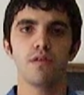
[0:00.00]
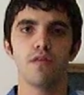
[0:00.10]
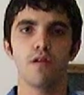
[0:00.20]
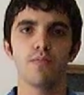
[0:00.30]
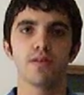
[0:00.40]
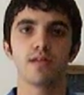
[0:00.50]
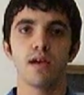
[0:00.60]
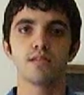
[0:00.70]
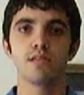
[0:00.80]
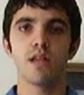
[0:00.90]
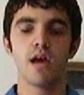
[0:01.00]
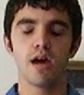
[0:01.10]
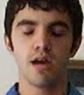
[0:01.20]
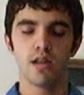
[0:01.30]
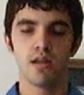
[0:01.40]
They're being tested
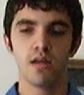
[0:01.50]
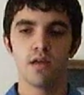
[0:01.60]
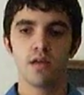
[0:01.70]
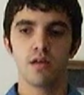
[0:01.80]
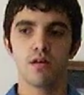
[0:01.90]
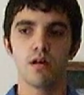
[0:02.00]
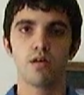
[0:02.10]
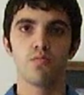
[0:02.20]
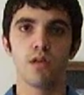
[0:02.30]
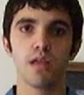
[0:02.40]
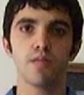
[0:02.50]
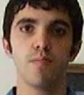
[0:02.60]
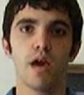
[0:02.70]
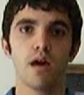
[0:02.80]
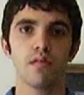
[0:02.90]
on reading and
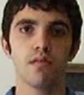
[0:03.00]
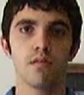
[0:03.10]
math,